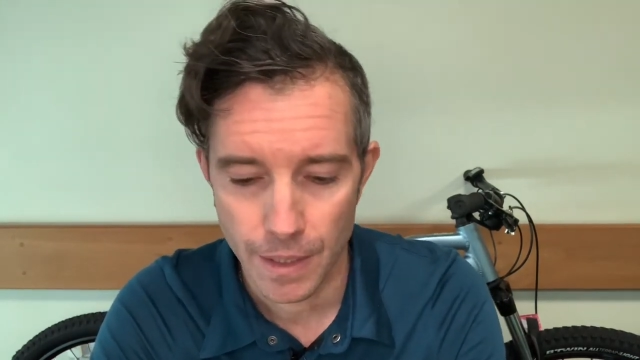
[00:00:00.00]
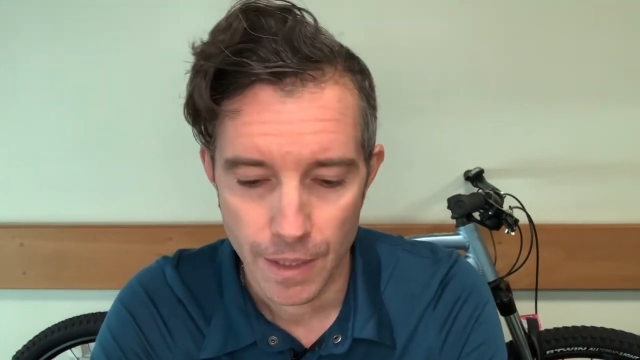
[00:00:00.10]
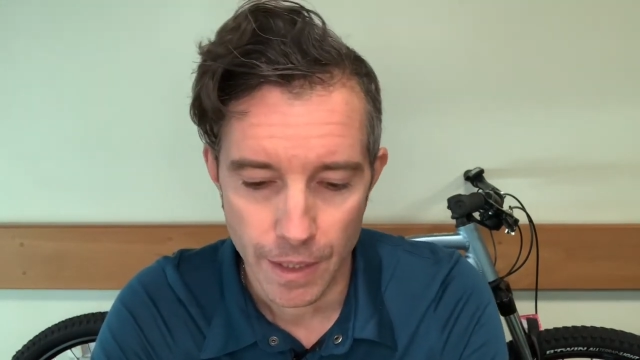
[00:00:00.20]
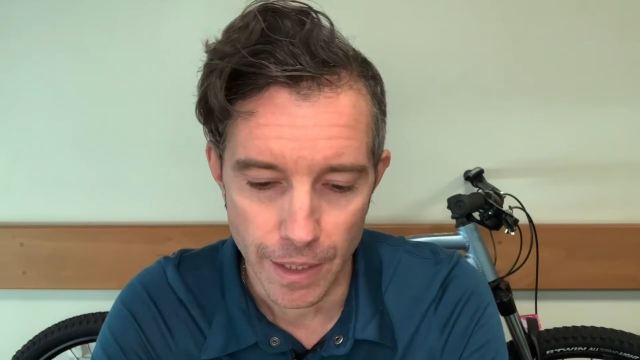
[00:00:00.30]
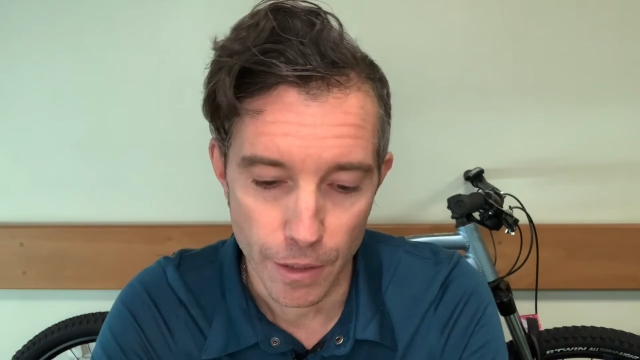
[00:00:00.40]

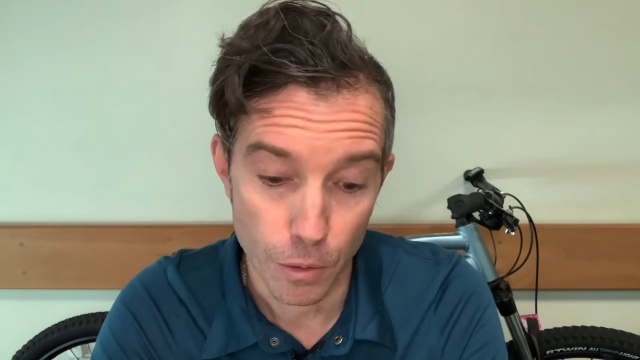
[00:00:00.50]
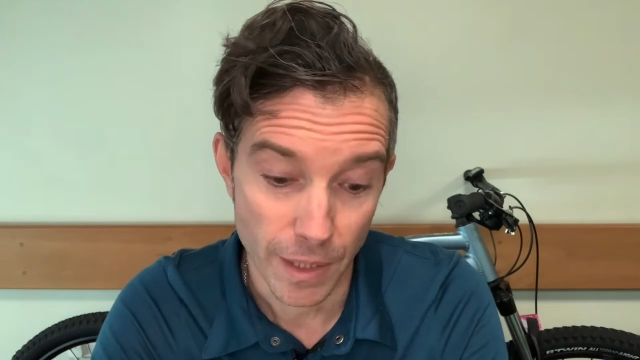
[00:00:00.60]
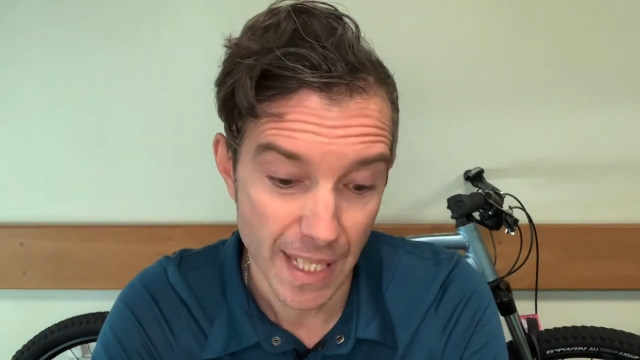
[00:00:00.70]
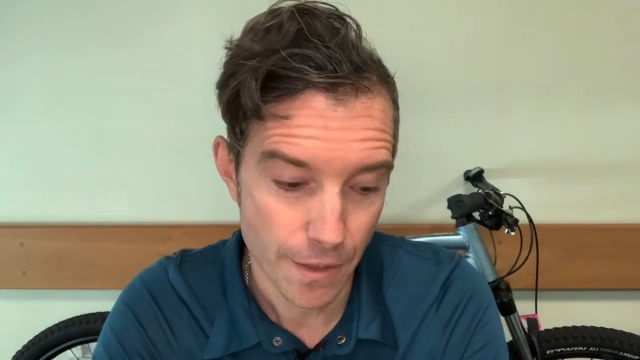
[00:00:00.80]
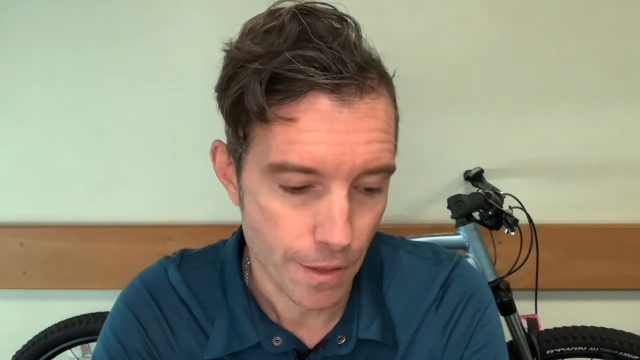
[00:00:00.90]
uh, or
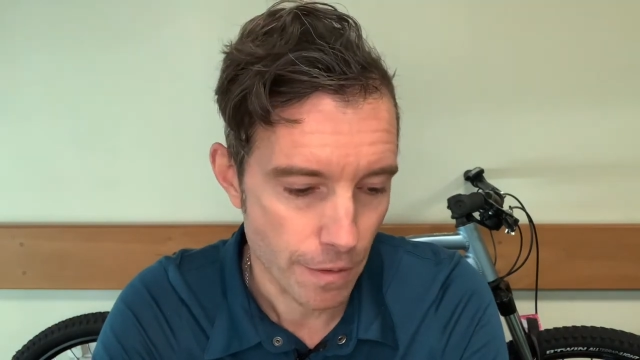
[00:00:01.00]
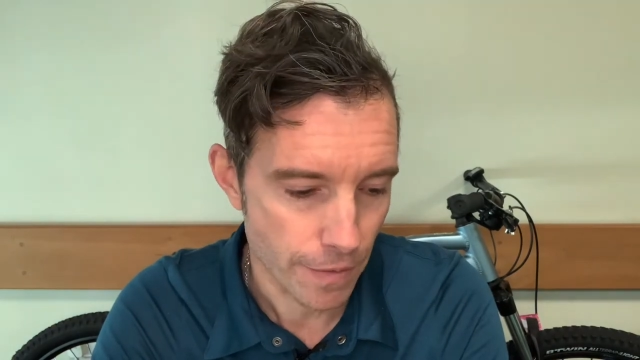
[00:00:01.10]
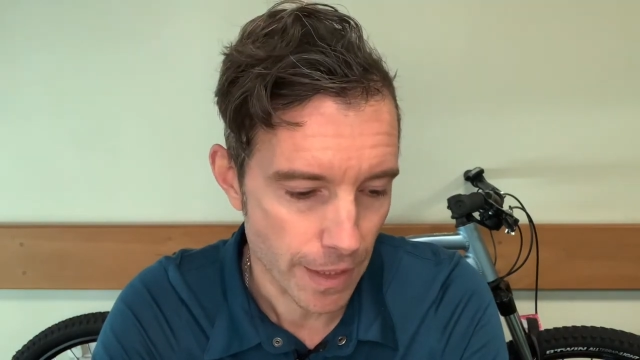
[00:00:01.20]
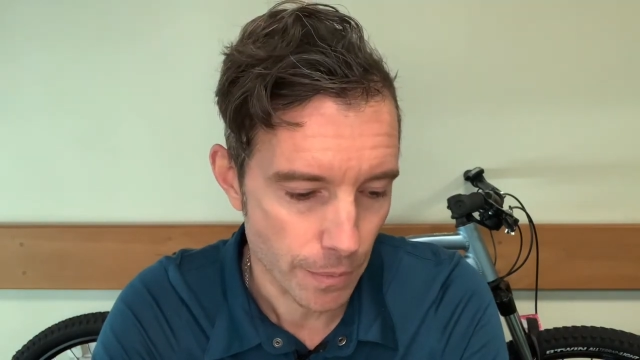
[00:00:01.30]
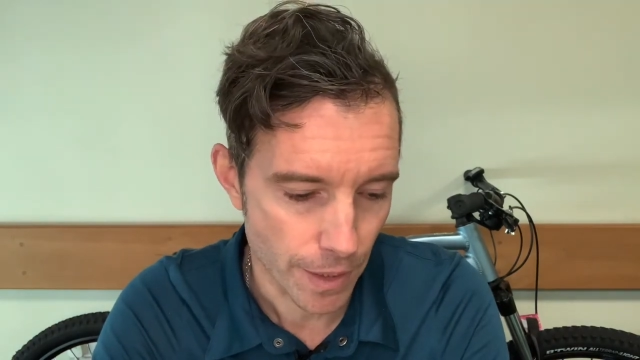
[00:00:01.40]
against
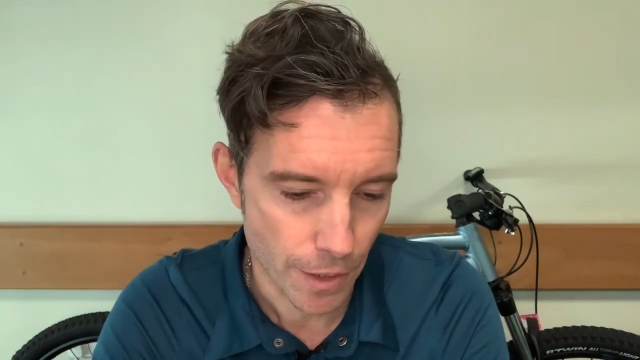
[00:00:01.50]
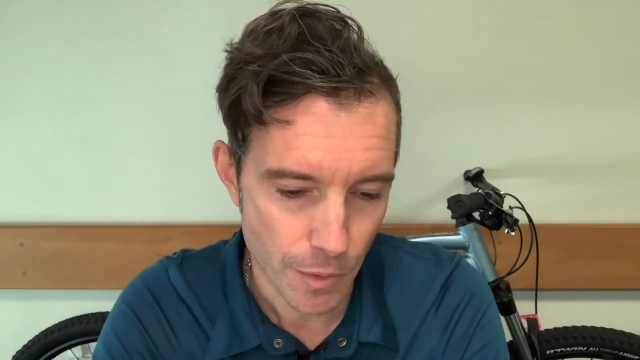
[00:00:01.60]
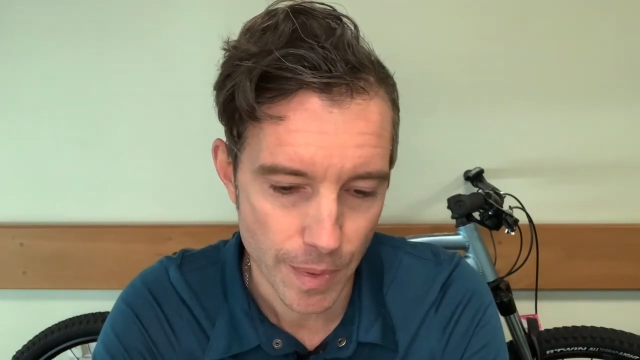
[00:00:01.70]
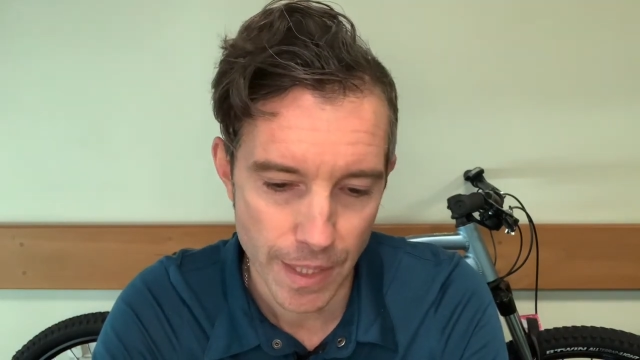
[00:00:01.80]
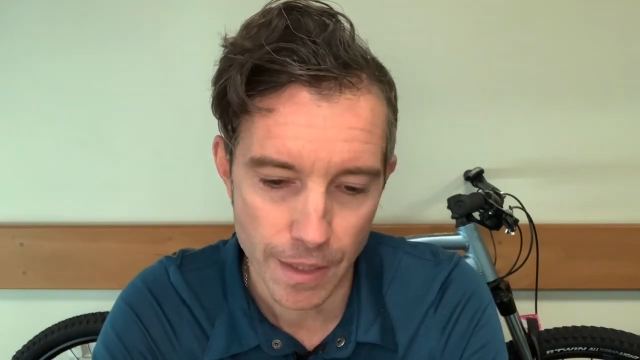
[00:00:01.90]
UV
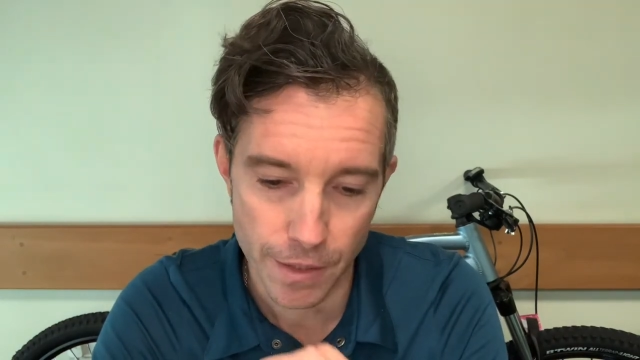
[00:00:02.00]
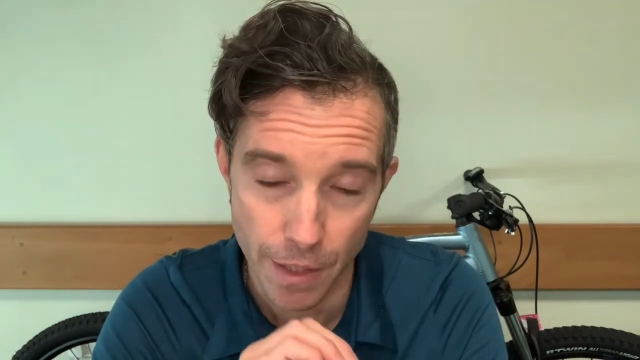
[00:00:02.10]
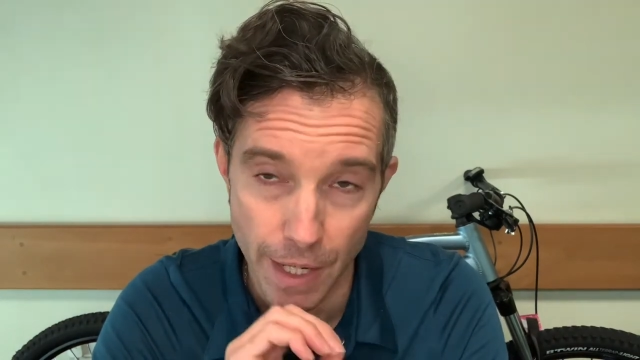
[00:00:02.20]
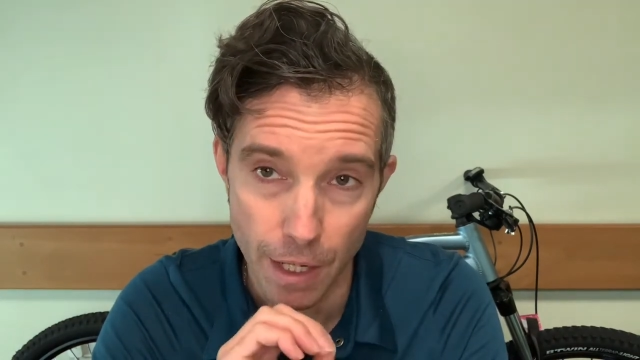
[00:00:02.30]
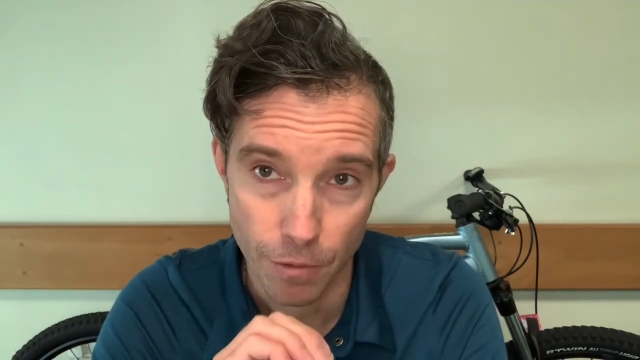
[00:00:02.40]
100%, so
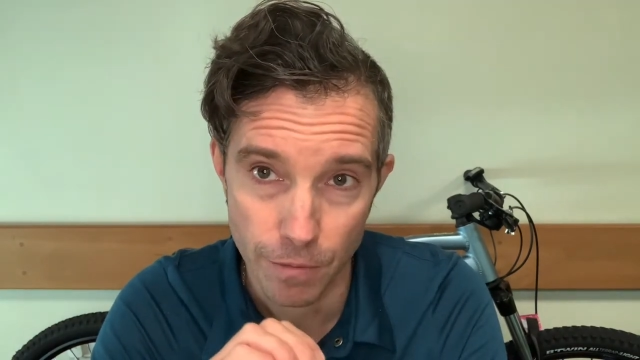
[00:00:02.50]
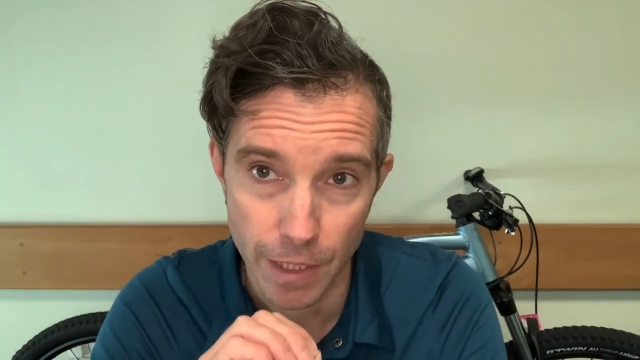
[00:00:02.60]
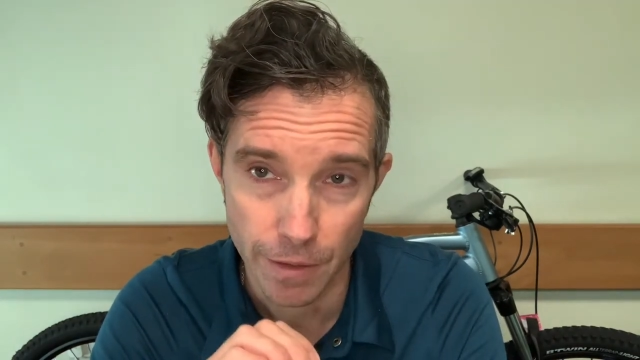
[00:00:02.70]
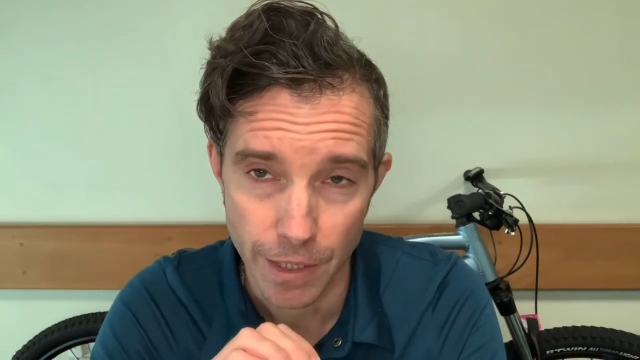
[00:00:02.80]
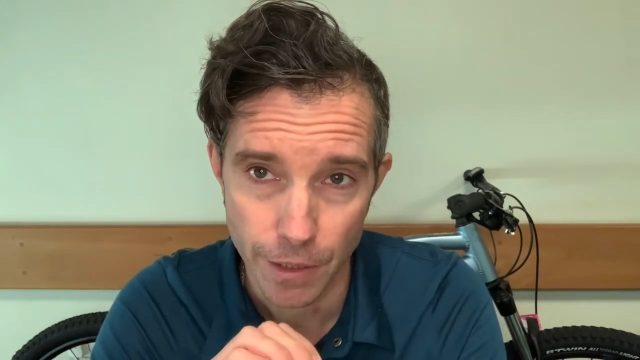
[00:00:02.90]
they are really,
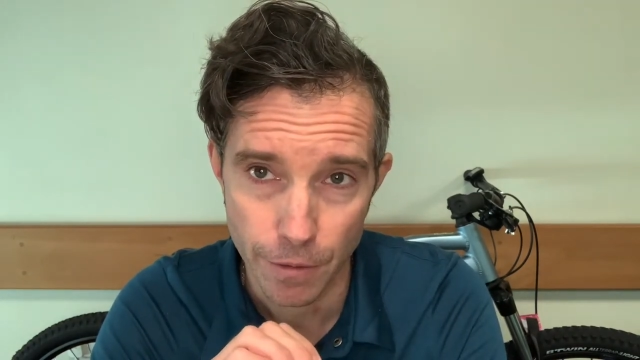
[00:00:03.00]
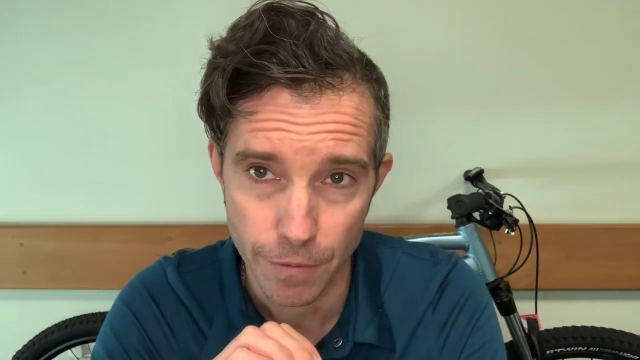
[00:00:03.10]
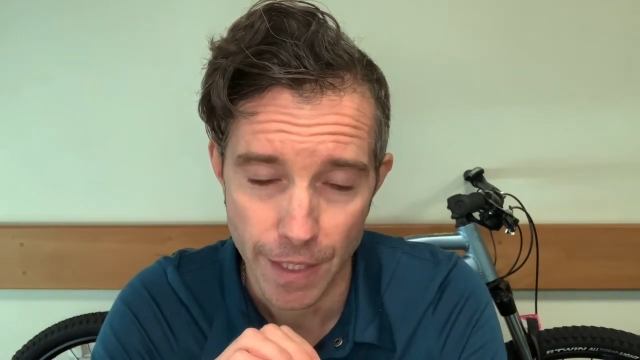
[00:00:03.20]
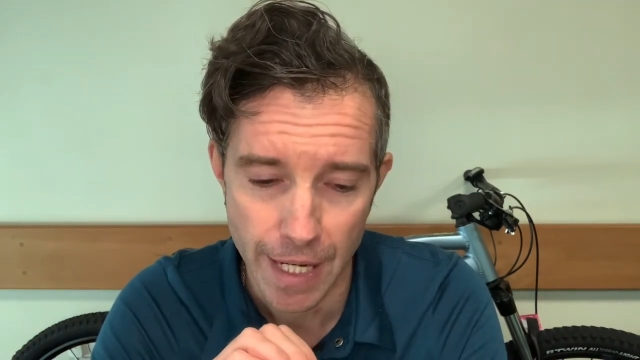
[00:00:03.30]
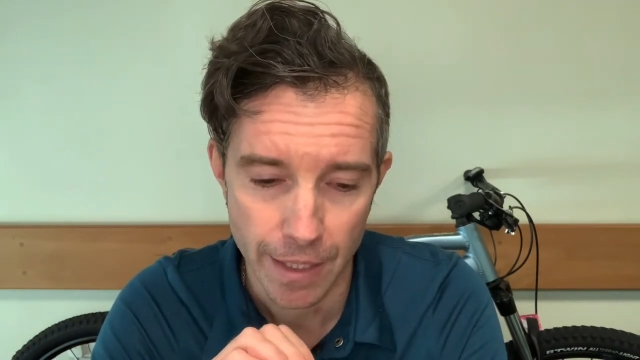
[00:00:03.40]
really good for
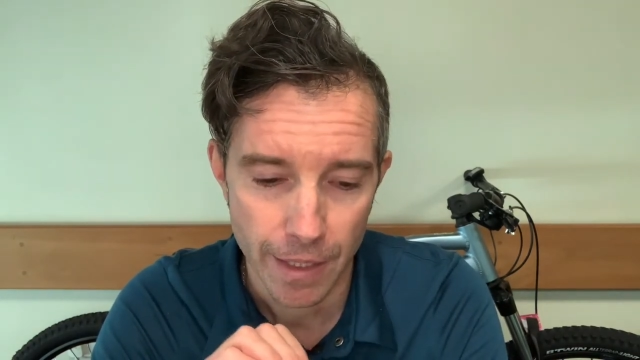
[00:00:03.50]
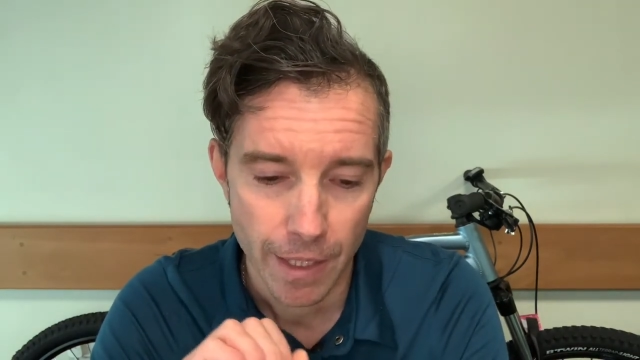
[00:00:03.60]
that.